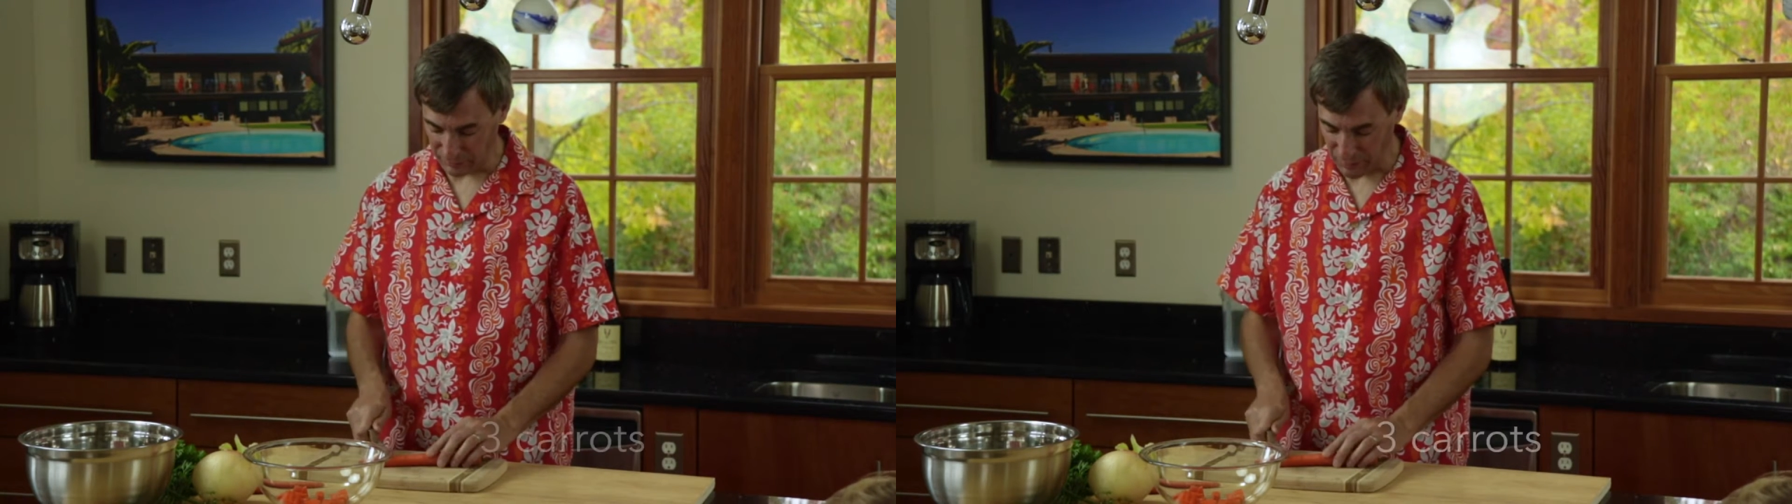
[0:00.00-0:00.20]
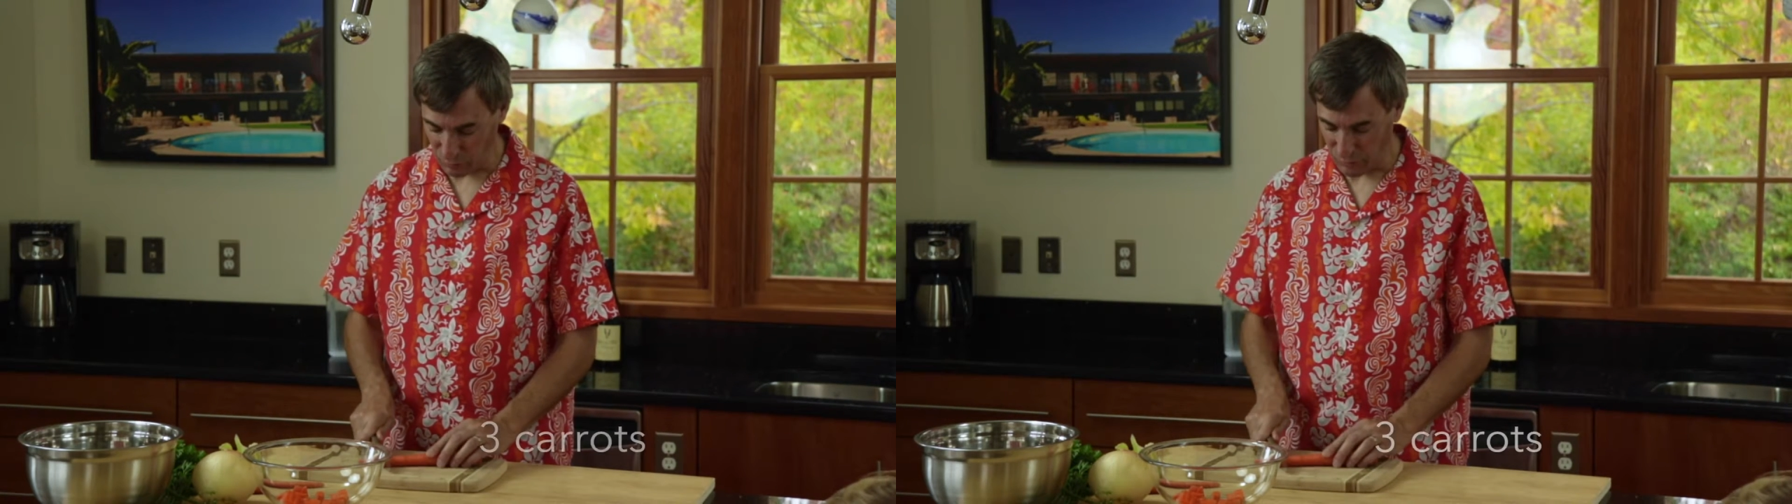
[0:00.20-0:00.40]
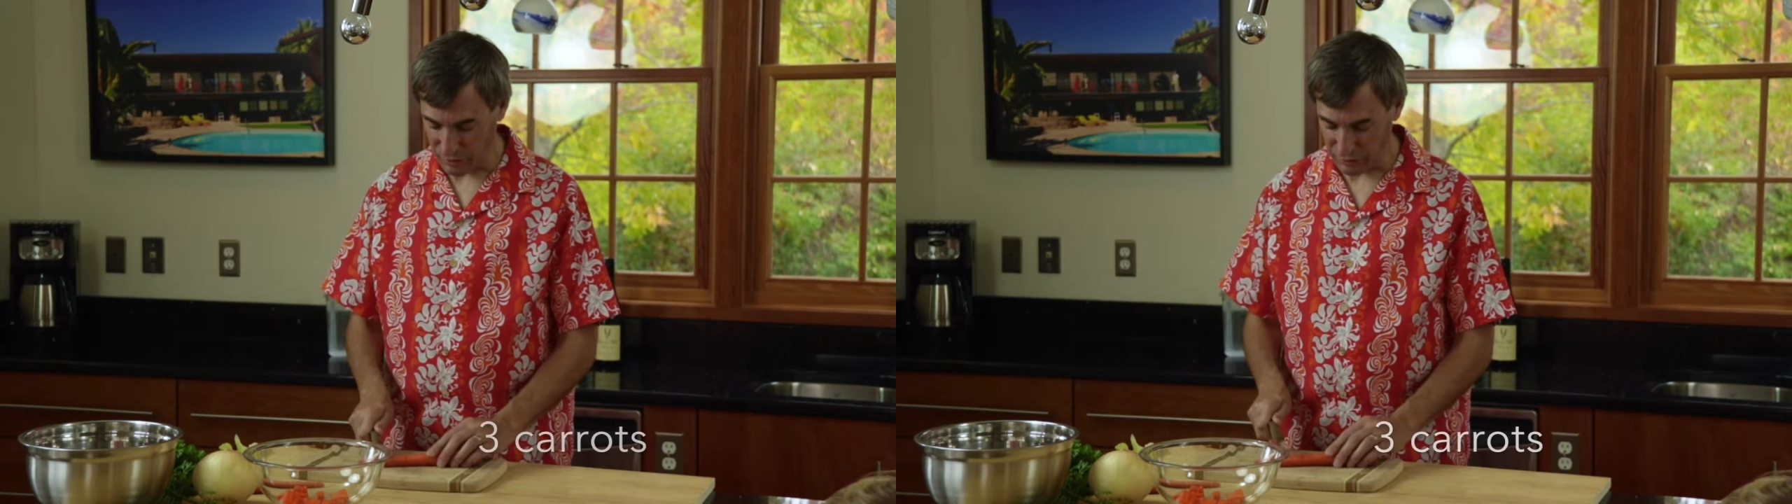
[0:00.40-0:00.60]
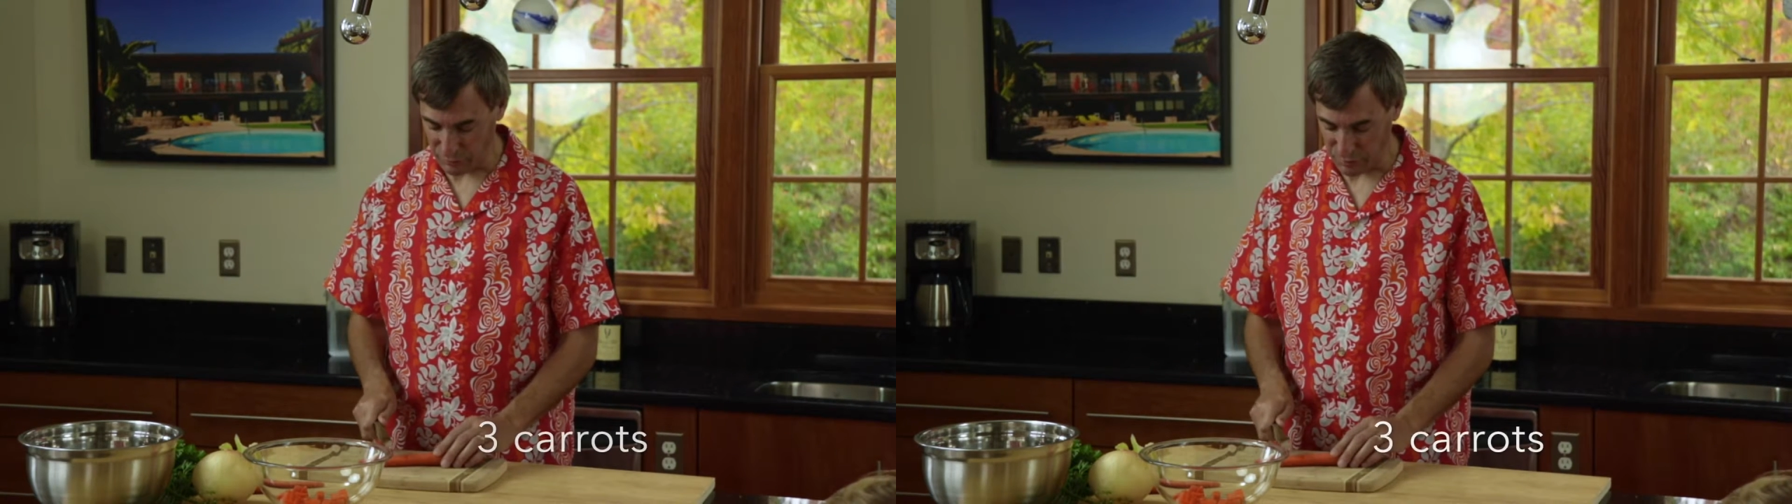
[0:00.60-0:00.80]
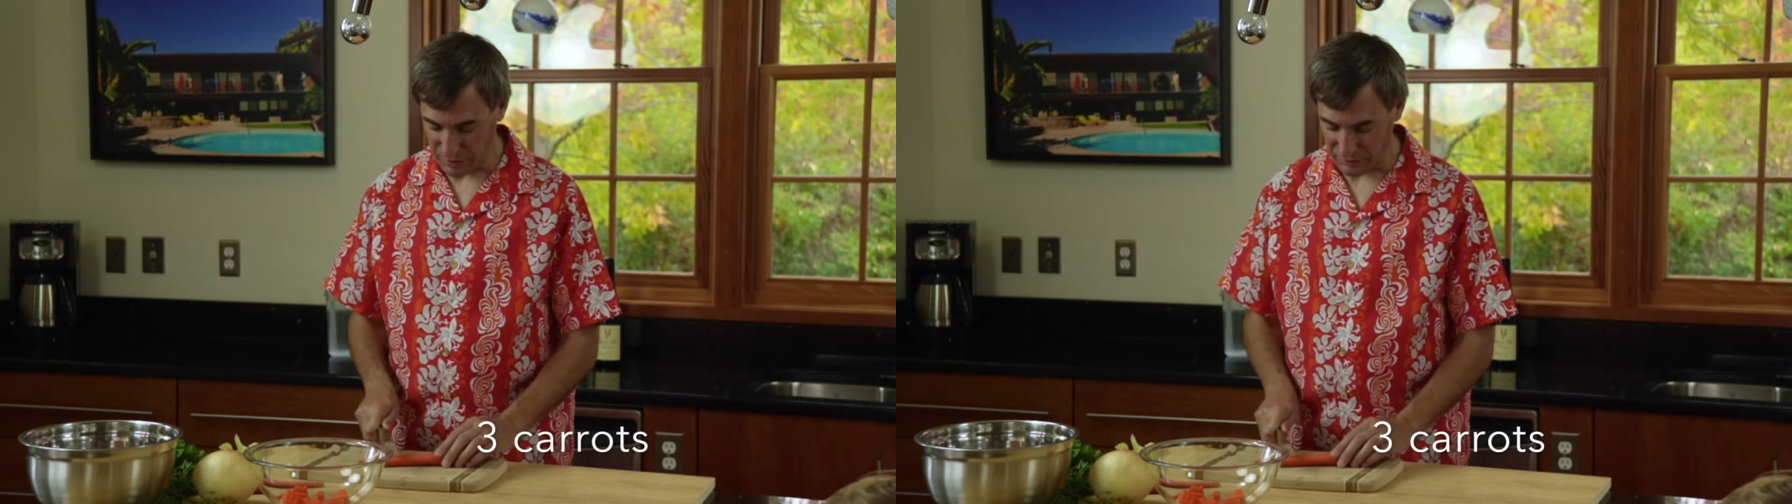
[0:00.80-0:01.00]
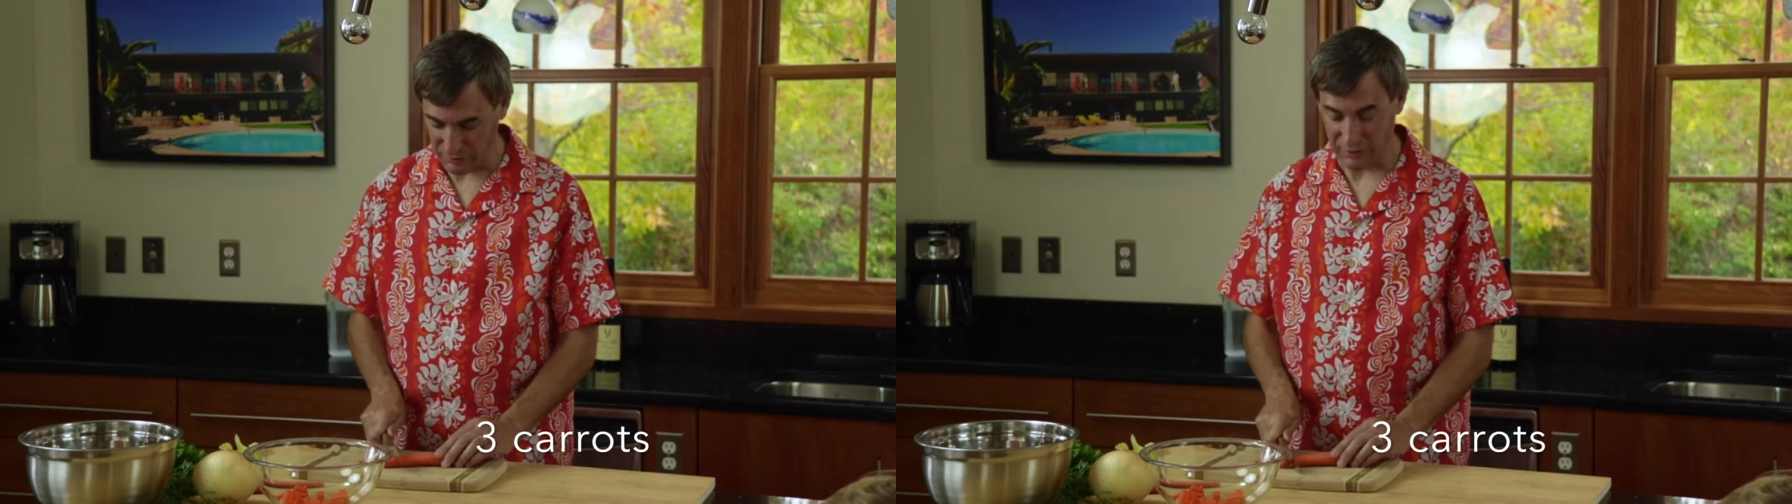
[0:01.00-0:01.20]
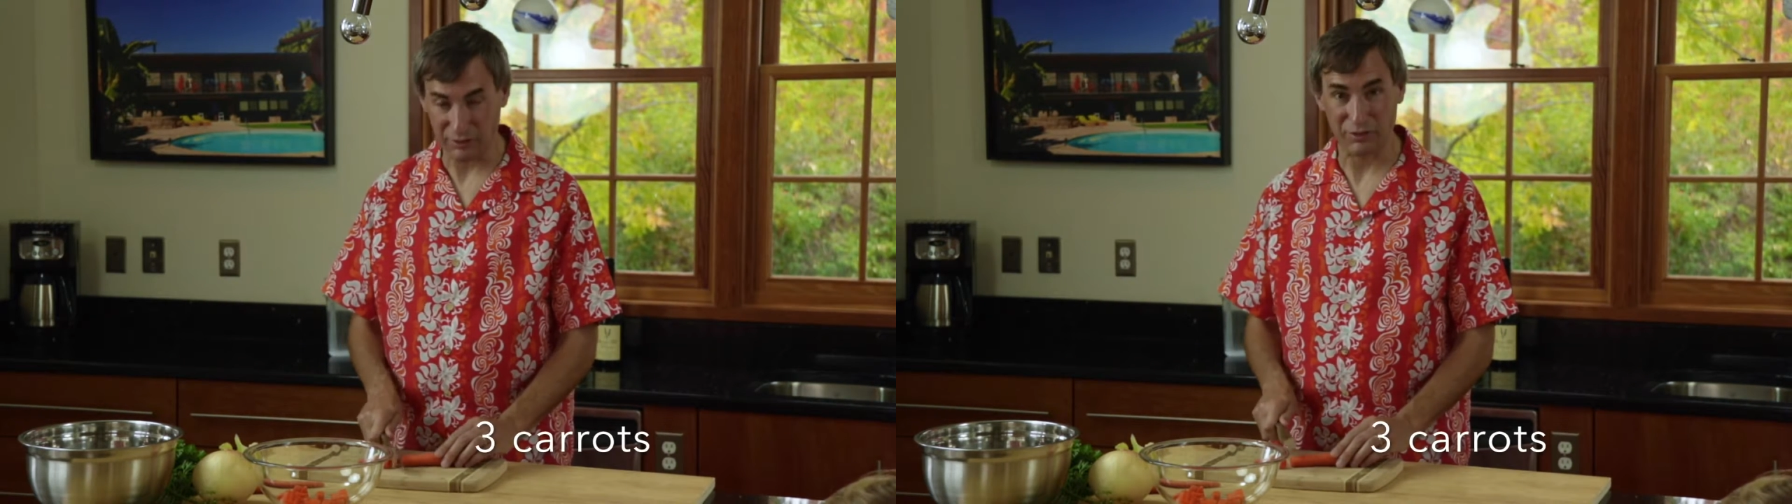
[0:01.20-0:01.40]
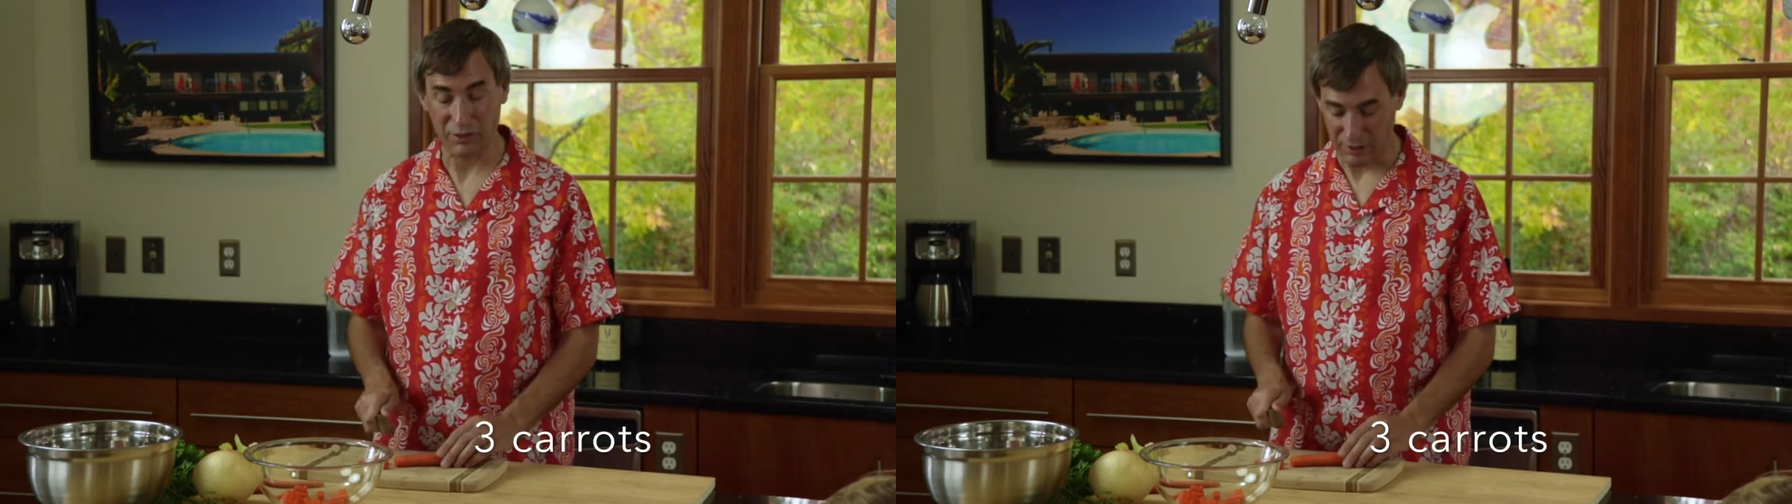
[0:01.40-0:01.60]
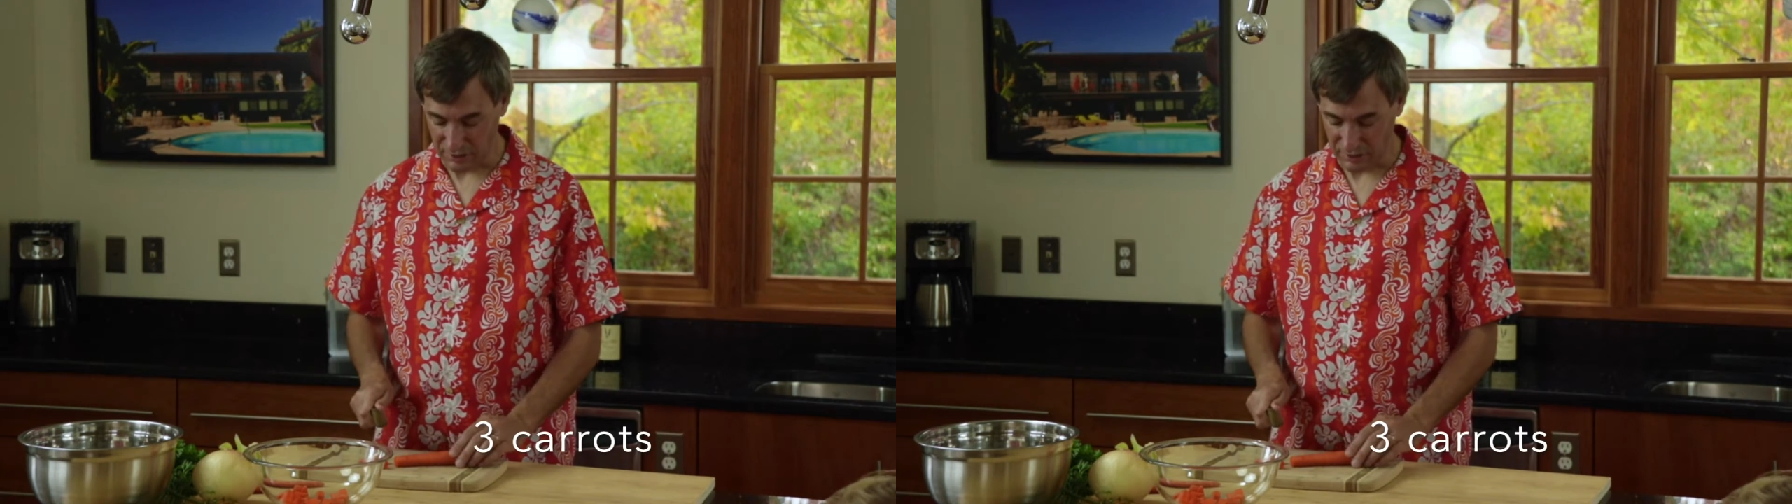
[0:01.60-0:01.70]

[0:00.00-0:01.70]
about 1-inch pieces.